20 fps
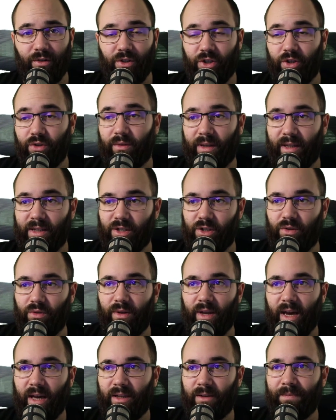So let's do
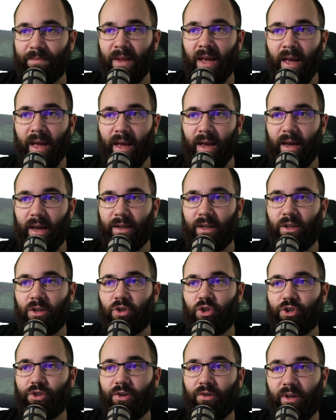that. And then you
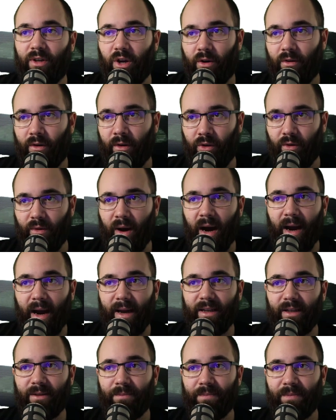just go here to hide